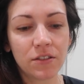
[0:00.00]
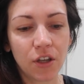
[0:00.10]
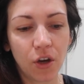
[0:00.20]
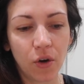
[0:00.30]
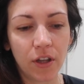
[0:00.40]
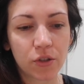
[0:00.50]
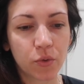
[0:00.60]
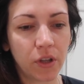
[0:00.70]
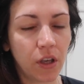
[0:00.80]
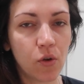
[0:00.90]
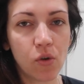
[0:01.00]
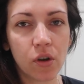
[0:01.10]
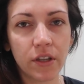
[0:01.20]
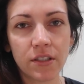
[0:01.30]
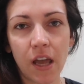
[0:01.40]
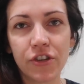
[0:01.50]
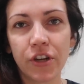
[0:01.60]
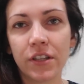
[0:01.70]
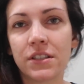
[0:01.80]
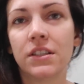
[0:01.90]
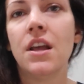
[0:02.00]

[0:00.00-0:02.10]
So it's really cool because I just,